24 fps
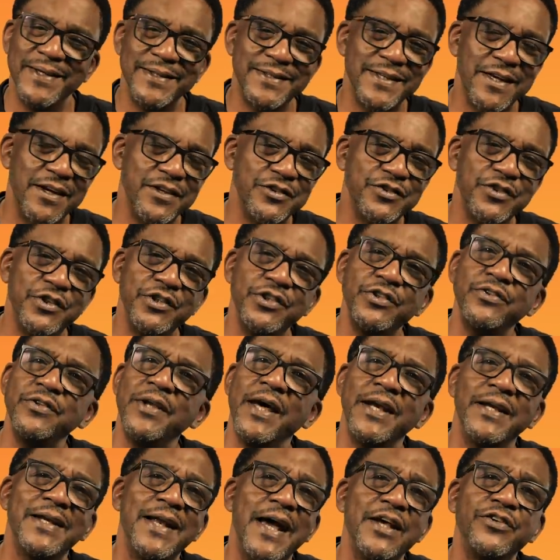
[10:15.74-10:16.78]
be in a talent show. You're
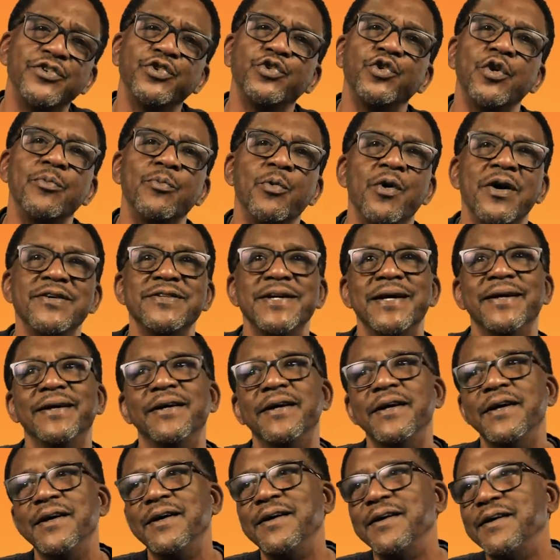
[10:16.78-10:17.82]
not in high school anymore. I was like,
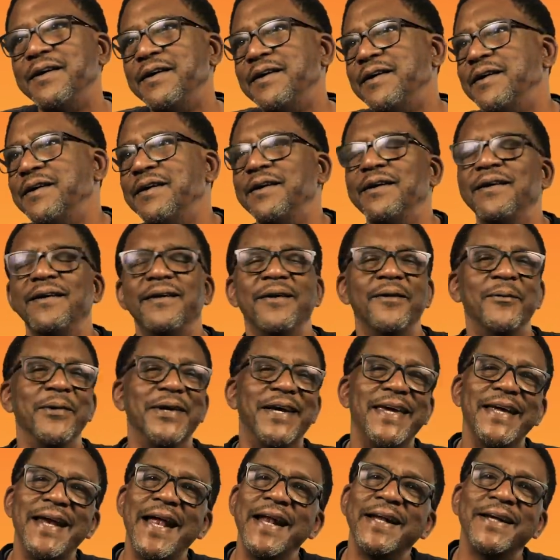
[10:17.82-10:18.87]

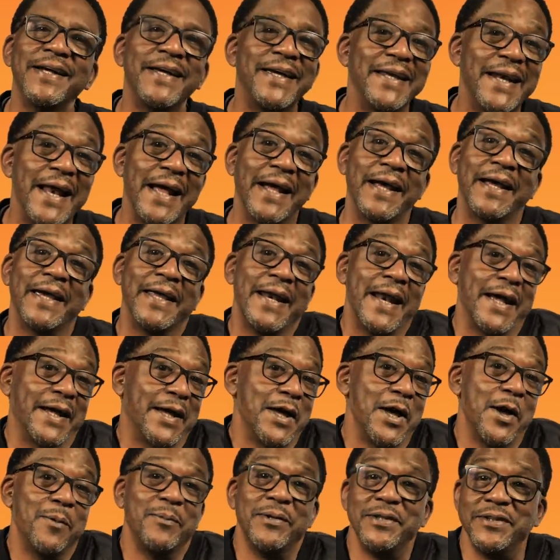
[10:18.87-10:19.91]
well, can I
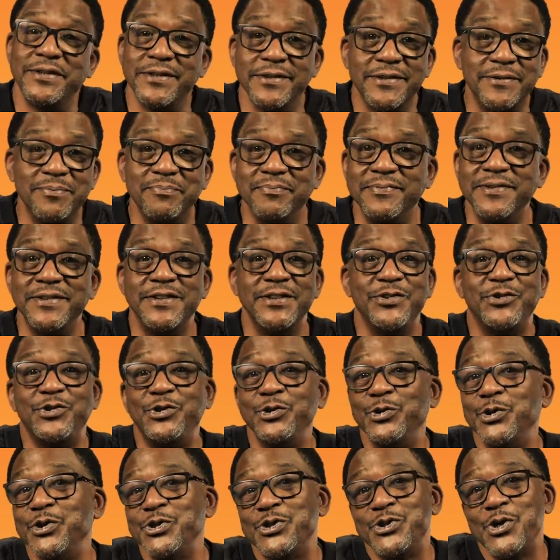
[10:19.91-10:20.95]
come and
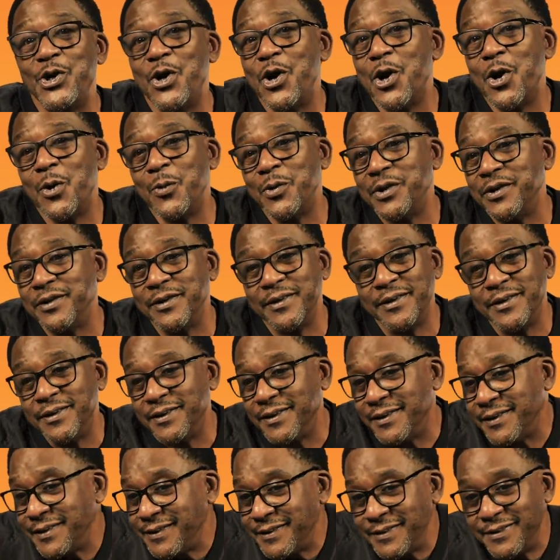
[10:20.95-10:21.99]
just do a song when,
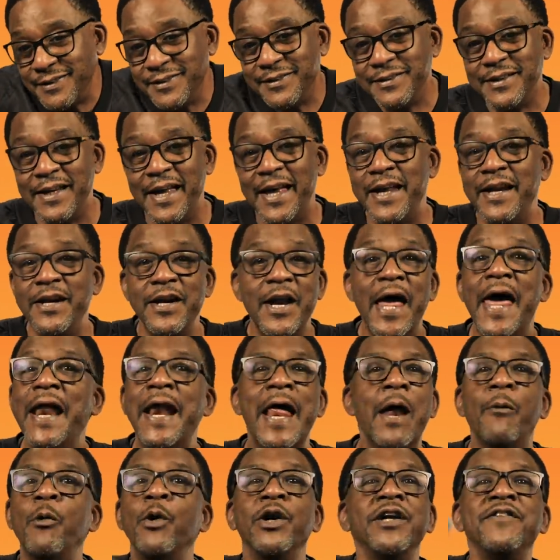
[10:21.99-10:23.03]
and
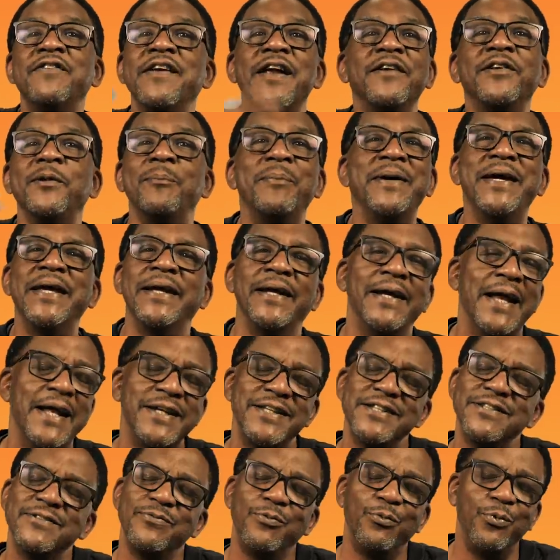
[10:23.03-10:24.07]
I won't even have to be in it. I
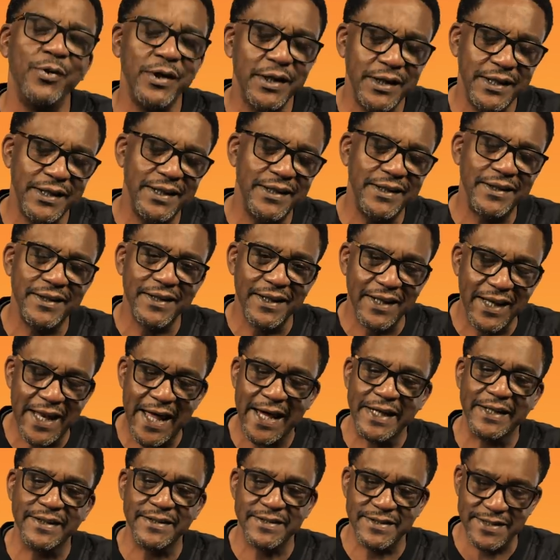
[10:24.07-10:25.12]
just really
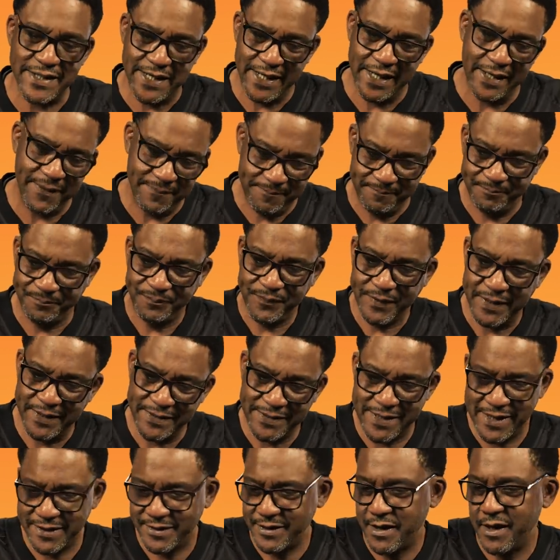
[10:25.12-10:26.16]
liked singing,
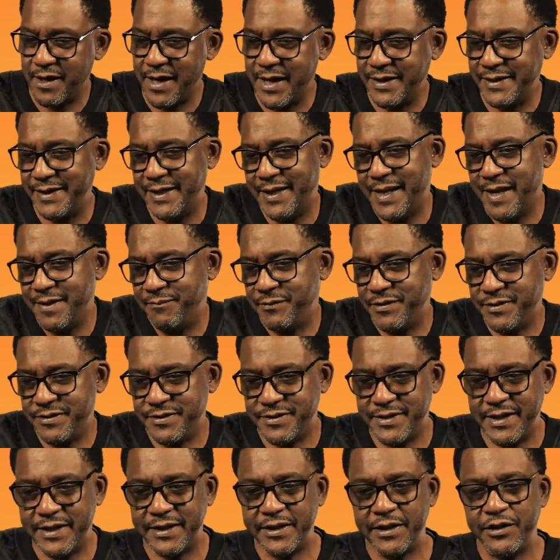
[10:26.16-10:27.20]
because that's all I did. I was
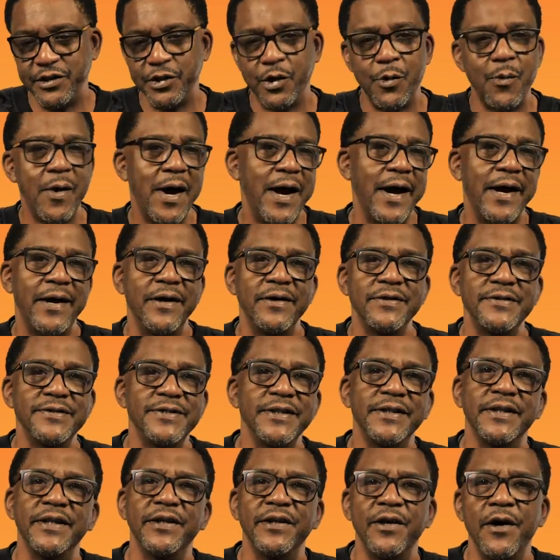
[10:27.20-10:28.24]
singing in the choir,
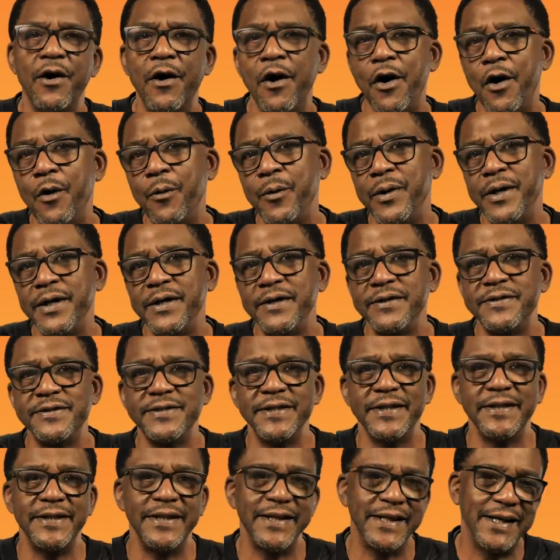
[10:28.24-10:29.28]
singing in the hallways,
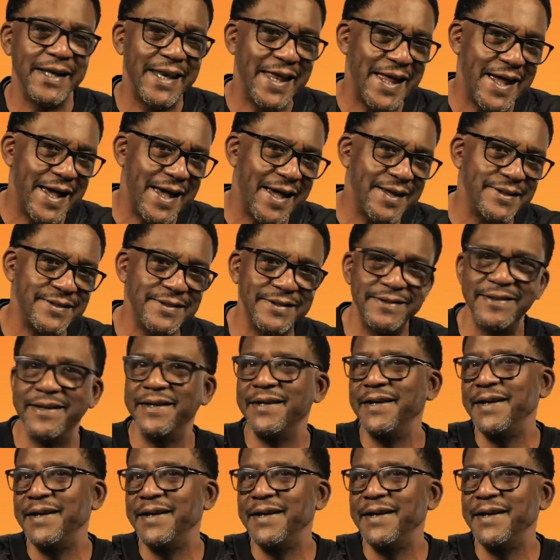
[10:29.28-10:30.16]
singing in class,